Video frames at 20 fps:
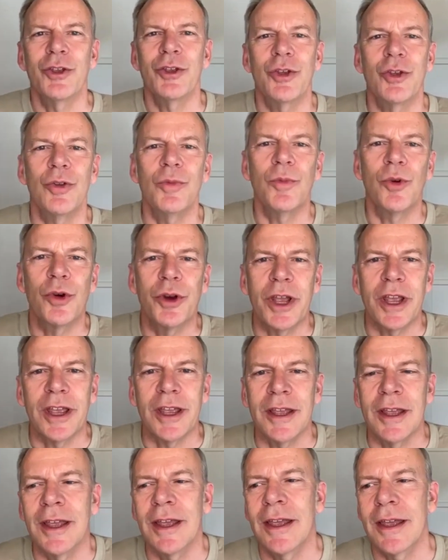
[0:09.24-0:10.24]
Good
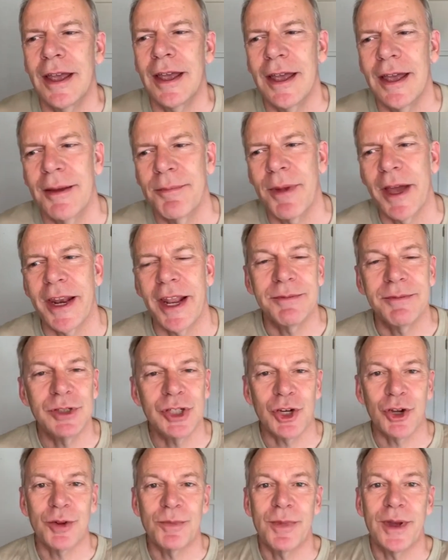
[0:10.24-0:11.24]
morning. My name's
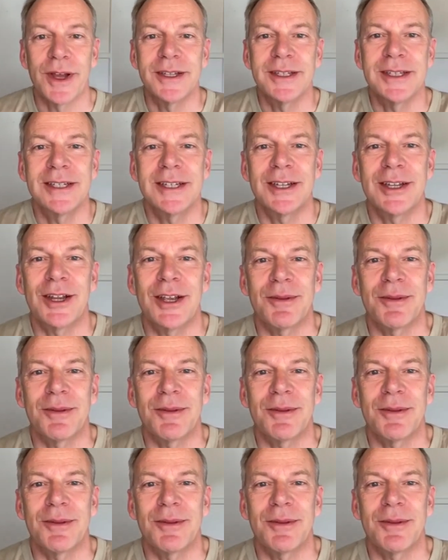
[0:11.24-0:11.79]
John Marston.